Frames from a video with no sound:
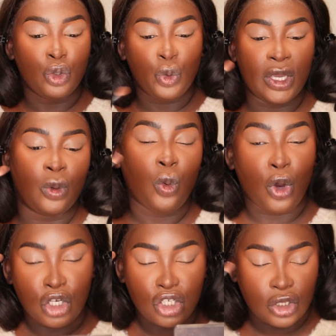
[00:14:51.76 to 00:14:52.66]
a quick
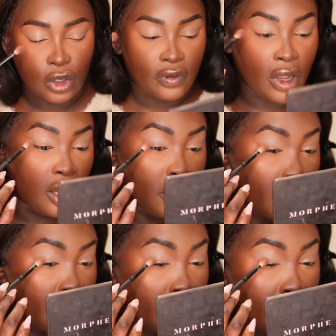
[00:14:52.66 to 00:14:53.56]
wash of color.
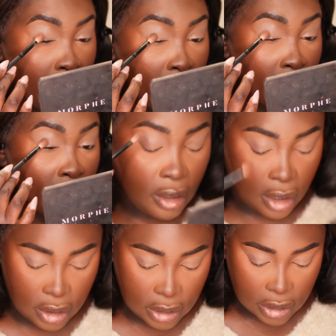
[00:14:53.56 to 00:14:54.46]
Okay,
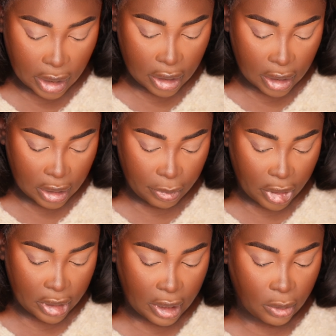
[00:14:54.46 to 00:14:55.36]
this is kind of like the
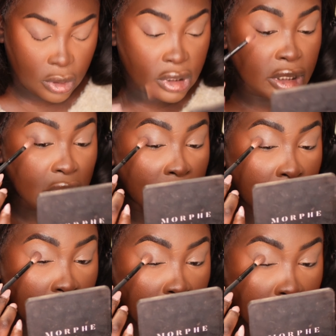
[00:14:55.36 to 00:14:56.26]
brand that I wanted.
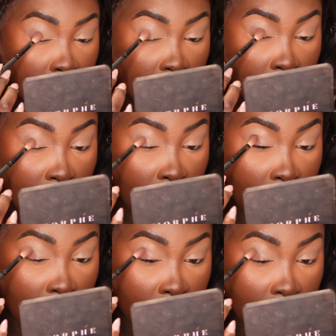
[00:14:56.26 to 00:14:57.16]
Oh, and this shade is
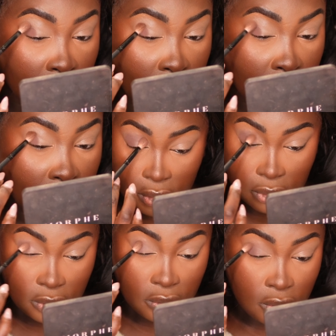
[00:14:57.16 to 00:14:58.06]
called
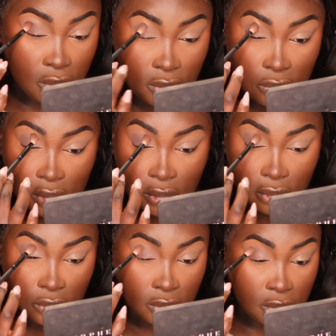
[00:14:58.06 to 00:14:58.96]
Cortado.
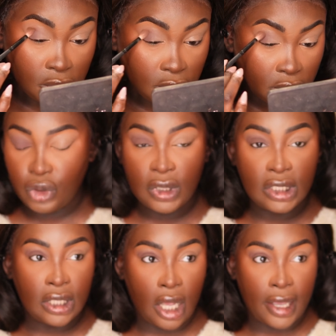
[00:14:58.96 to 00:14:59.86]
I want to do
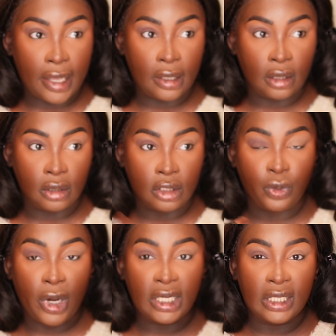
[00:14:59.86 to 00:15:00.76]
this eye to
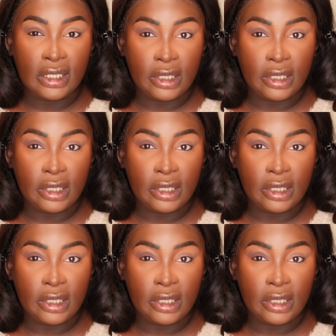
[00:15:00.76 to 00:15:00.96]
where I need it